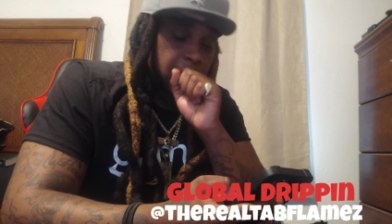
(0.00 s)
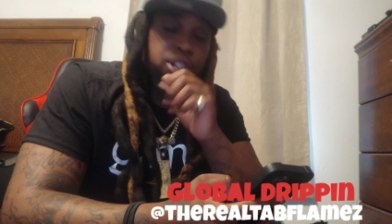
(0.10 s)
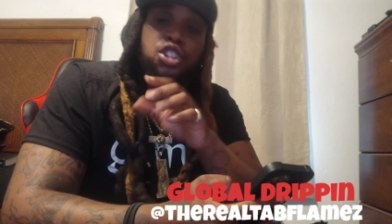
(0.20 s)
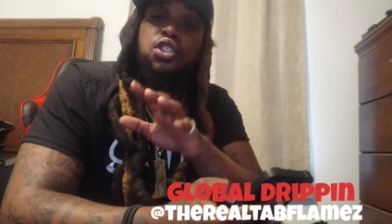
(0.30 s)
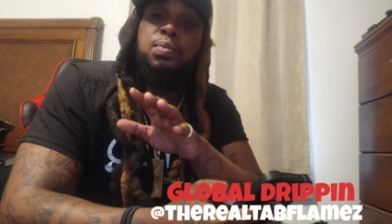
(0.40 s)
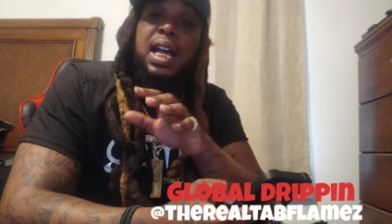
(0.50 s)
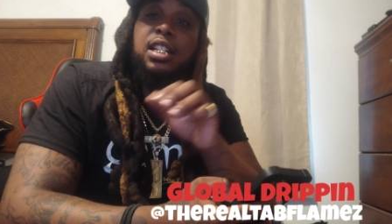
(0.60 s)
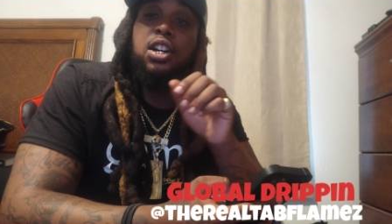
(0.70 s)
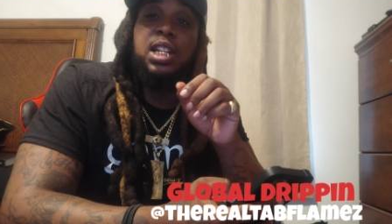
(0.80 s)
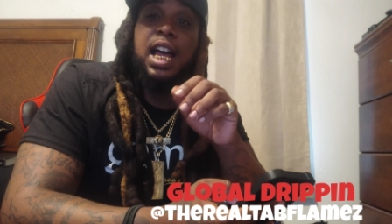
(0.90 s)
excuse me, I
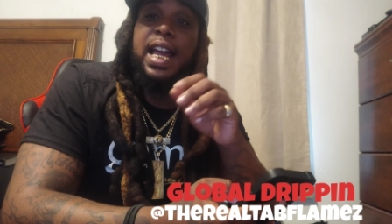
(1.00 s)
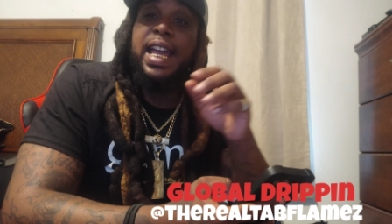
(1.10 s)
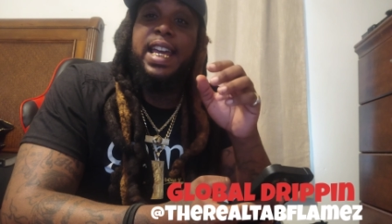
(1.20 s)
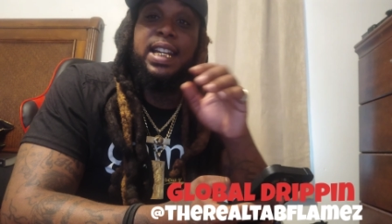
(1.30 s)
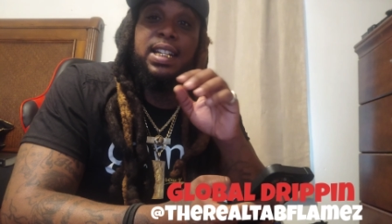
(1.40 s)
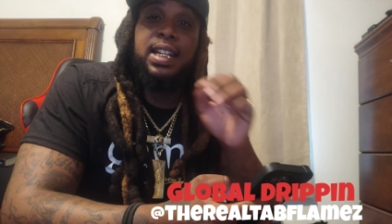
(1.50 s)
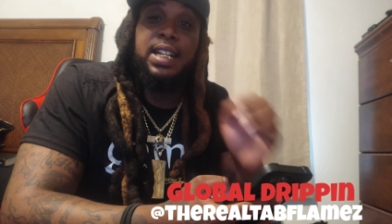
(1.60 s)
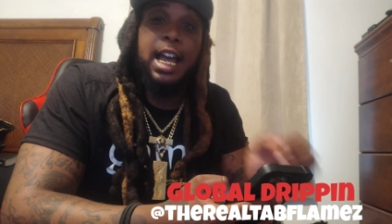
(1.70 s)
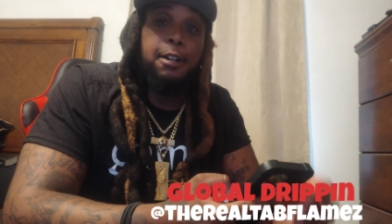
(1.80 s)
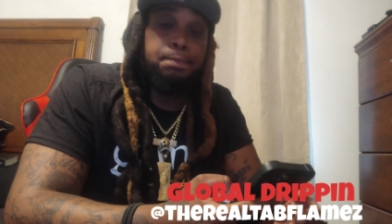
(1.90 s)
told y'all I ain't editing
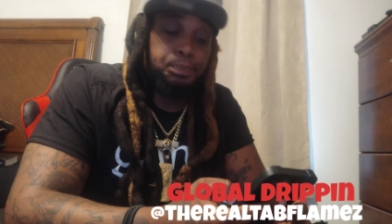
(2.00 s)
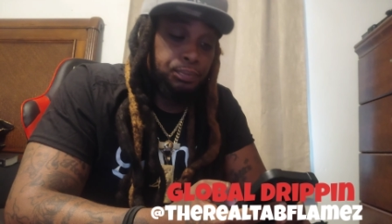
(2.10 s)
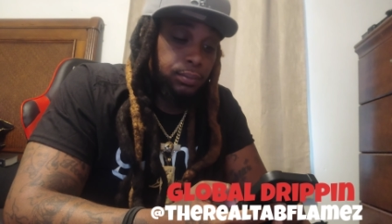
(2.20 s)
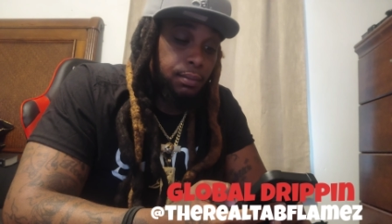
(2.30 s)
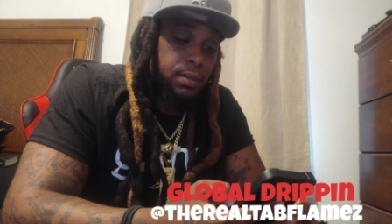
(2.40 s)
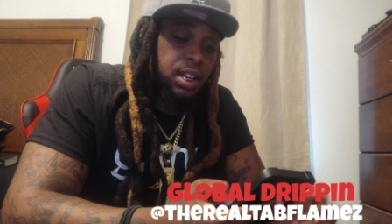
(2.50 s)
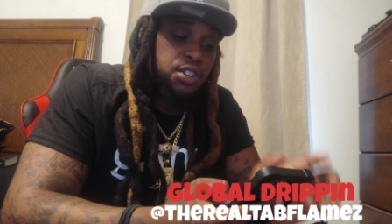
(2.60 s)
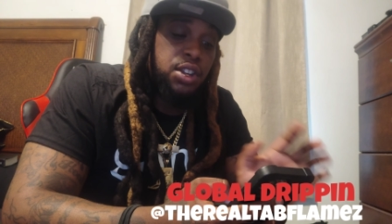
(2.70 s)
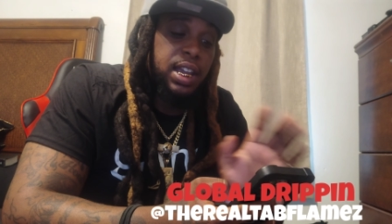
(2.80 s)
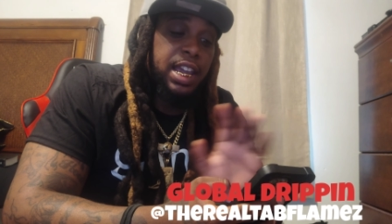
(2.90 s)
nothing out.
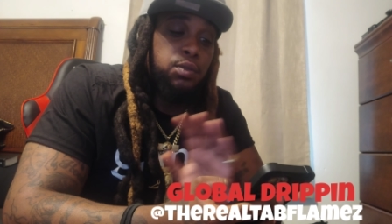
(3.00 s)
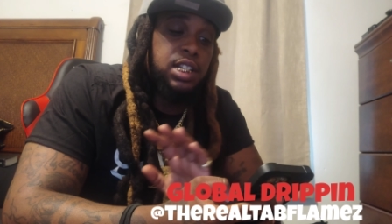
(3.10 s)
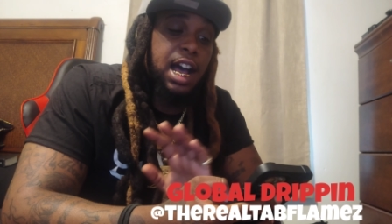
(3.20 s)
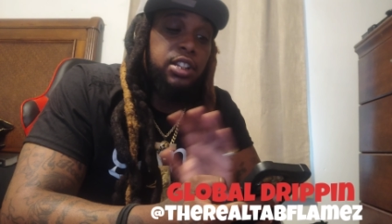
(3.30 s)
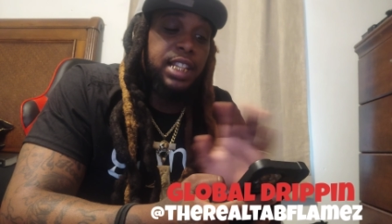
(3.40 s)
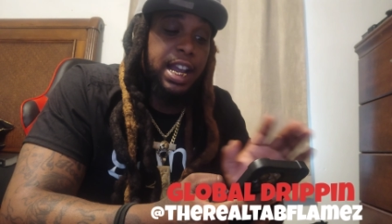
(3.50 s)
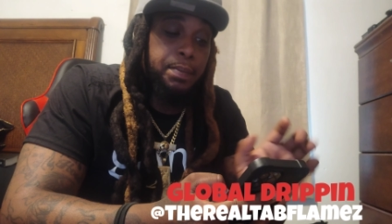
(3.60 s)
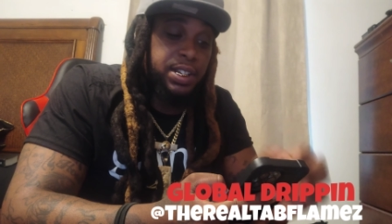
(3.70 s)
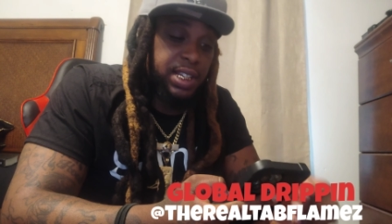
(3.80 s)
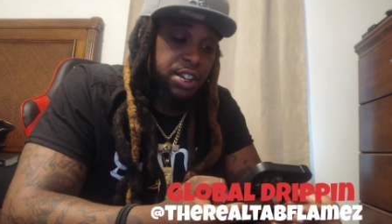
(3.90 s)
It was called
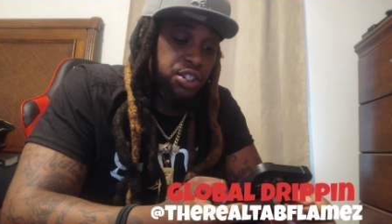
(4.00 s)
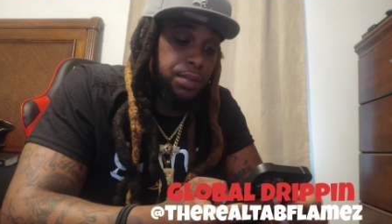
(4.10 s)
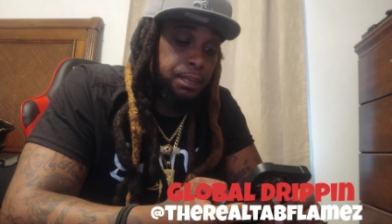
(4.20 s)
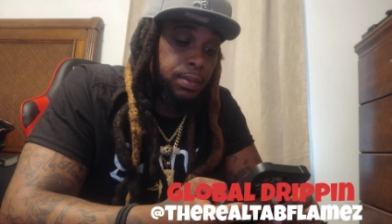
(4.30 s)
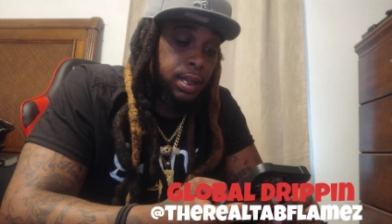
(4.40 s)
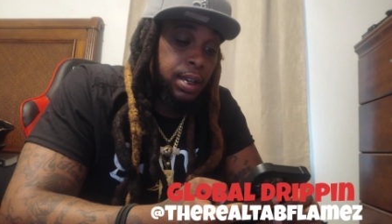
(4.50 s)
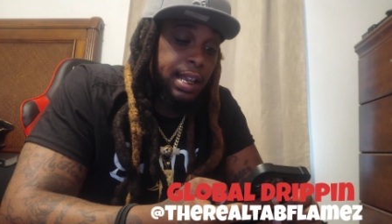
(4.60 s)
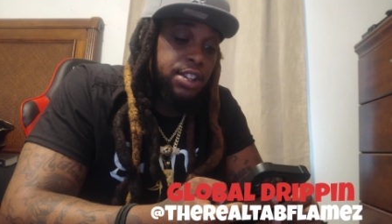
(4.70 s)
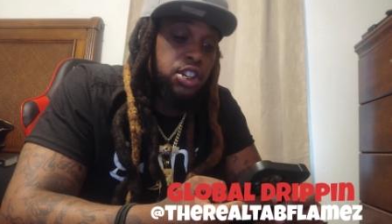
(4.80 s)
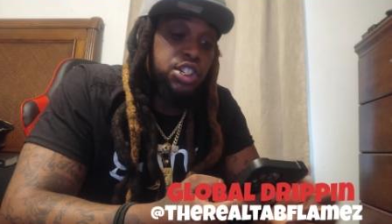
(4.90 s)
therapy session.
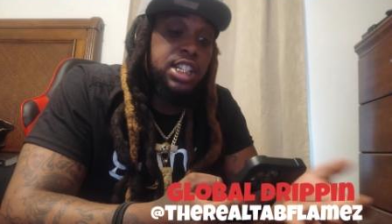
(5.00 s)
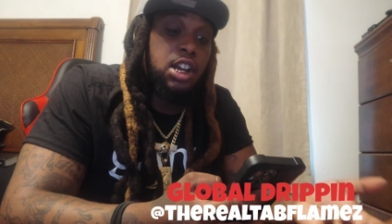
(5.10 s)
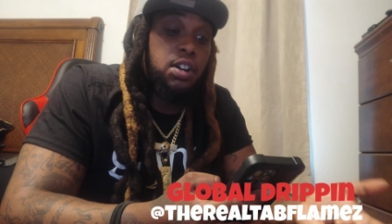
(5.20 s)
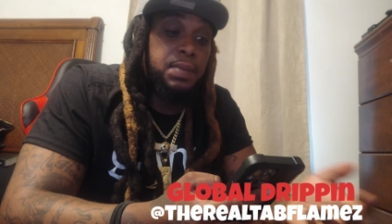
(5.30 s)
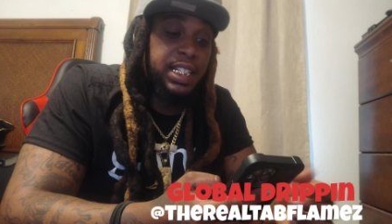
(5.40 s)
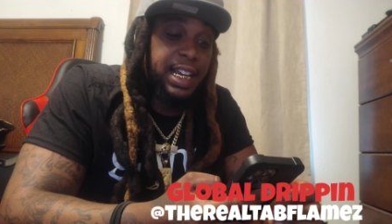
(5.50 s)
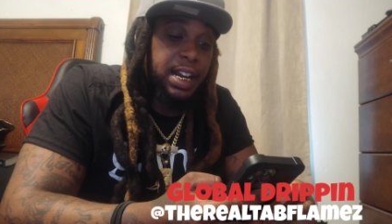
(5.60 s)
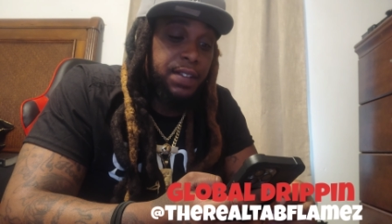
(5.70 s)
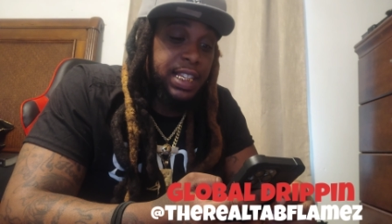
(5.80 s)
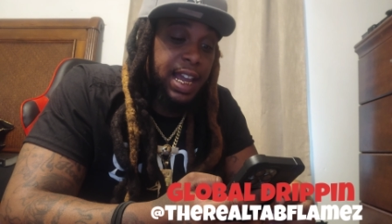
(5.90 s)
So she told him to
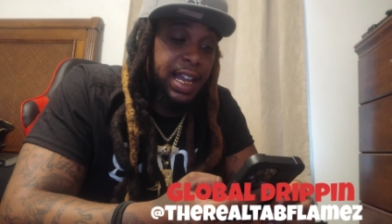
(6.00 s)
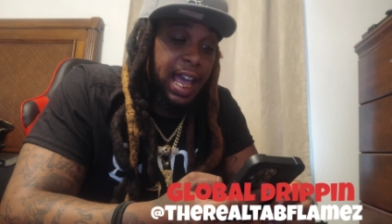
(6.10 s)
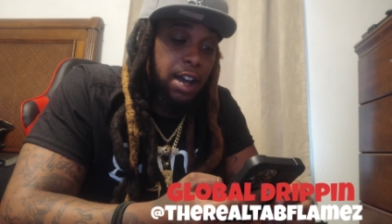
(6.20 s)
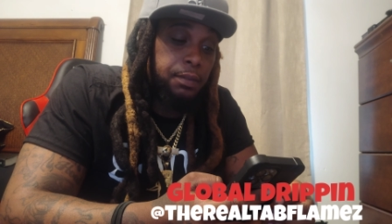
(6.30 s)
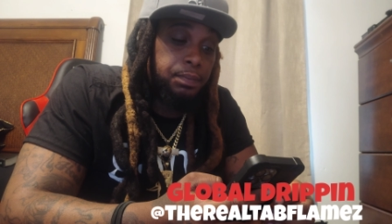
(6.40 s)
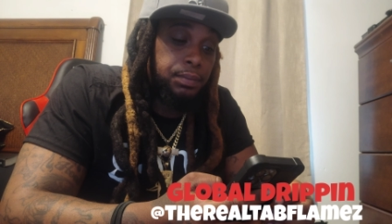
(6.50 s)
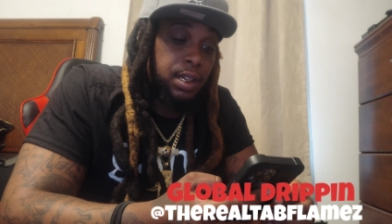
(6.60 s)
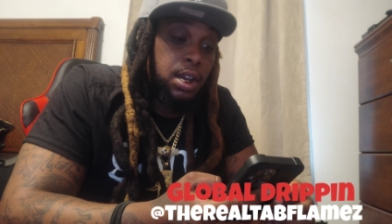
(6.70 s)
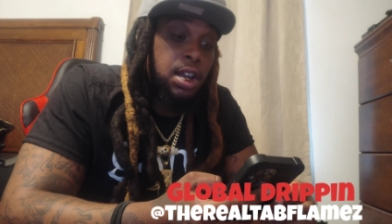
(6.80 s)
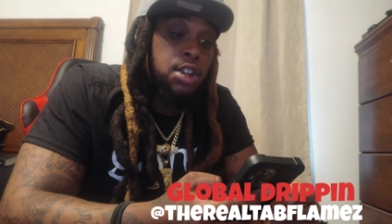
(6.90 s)
let everything out.
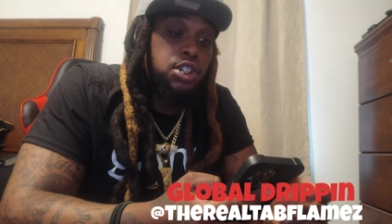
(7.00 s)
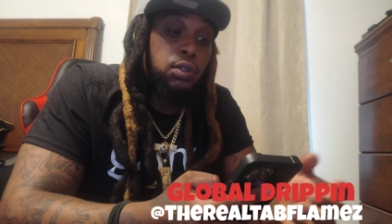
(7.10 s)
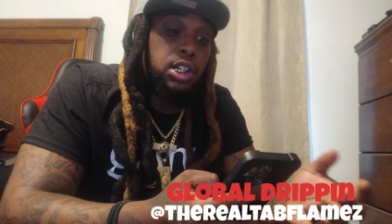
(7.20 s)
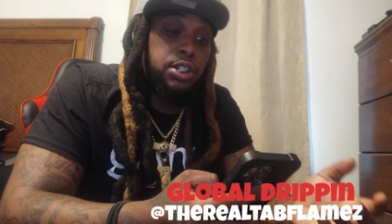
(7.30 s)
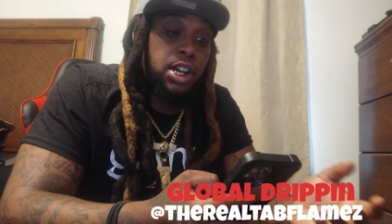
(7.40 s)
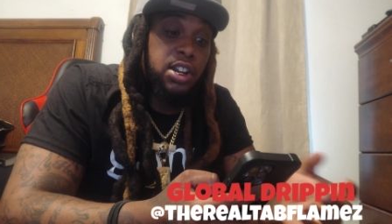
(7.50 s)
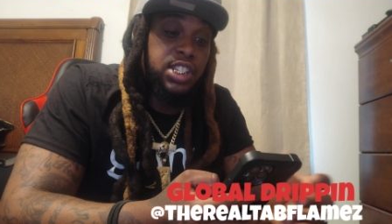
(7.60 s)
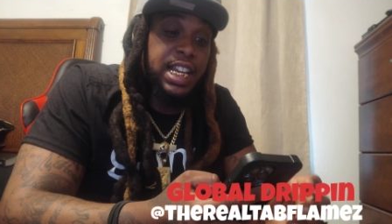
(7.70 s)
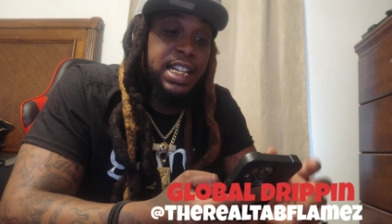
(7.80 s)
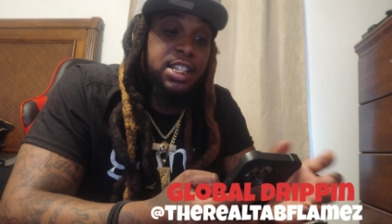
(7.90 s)
So Lil
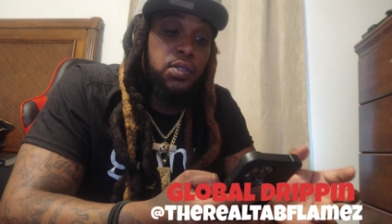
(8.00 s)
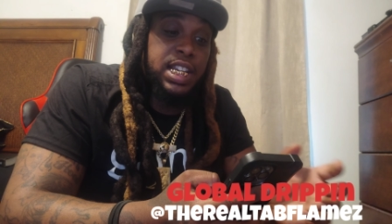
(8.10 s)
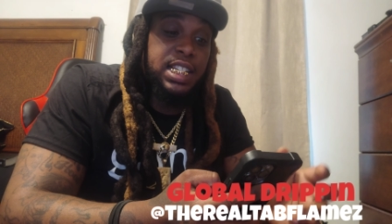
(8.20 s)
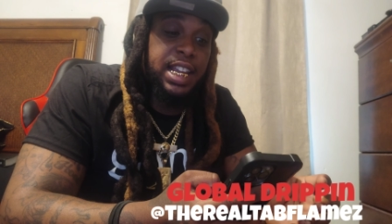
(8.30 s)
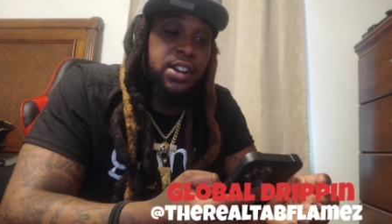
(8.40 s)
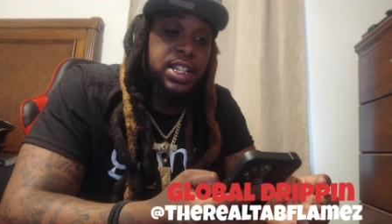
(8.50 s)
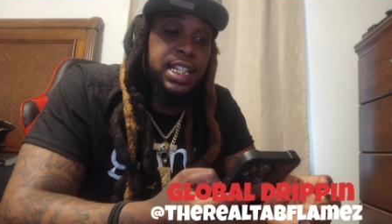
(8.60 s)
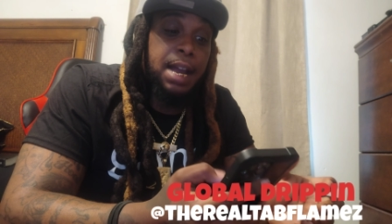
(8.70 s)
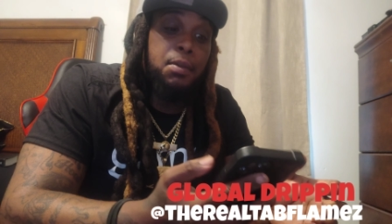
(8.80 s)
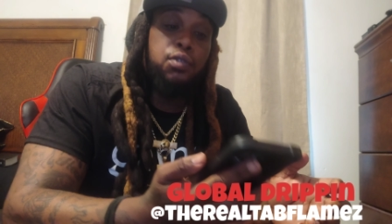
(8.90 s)
Durk say this on his
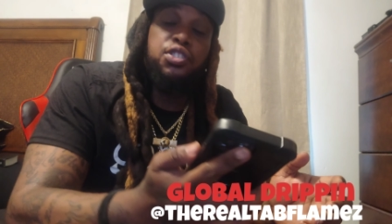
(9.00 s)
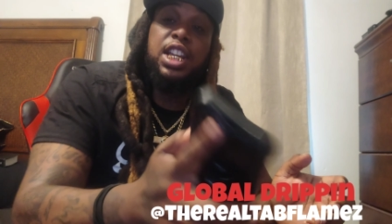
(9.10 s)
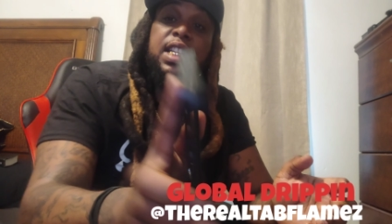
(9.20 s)
lyrics, and I'm on